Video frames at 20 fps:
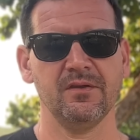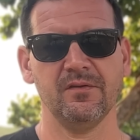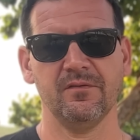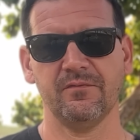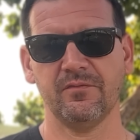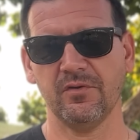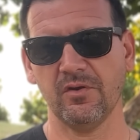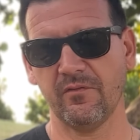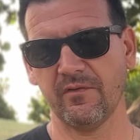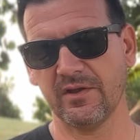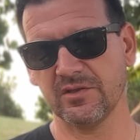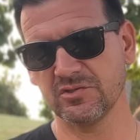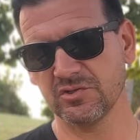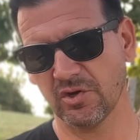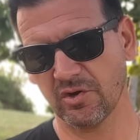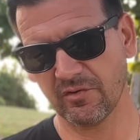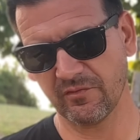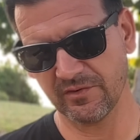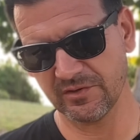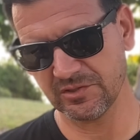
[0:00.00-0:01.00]
for Novak
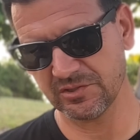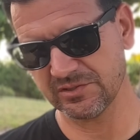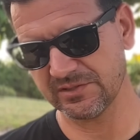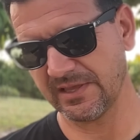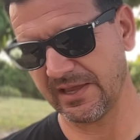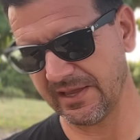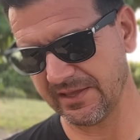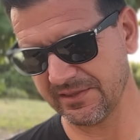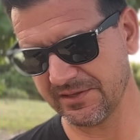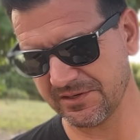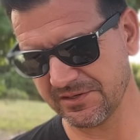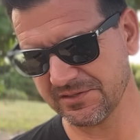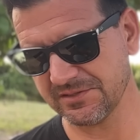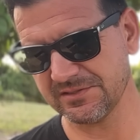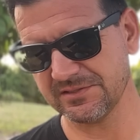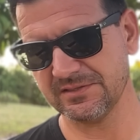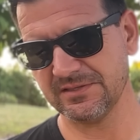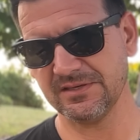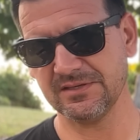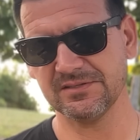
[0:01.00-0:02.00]
Djokovic
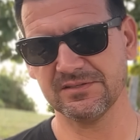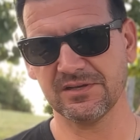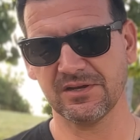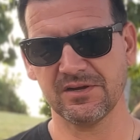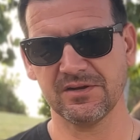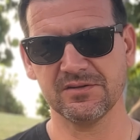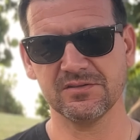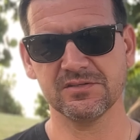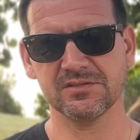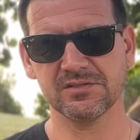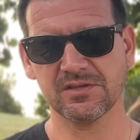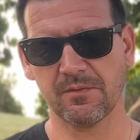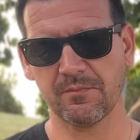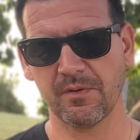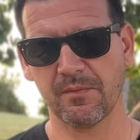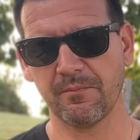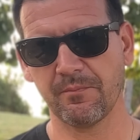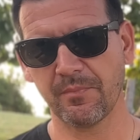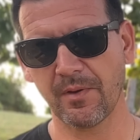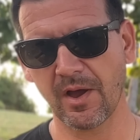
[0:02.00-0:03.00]
standards, these are
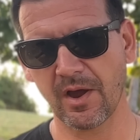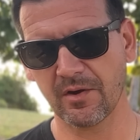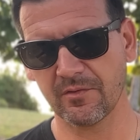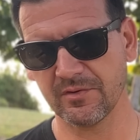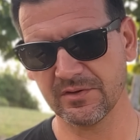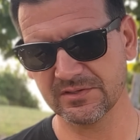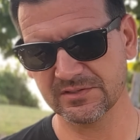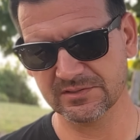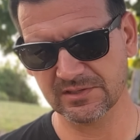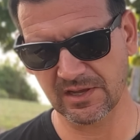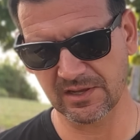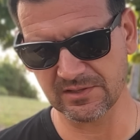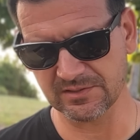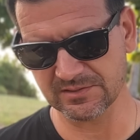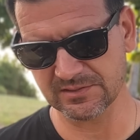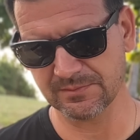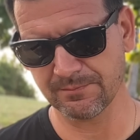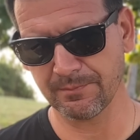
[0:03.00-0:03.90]
subpar results.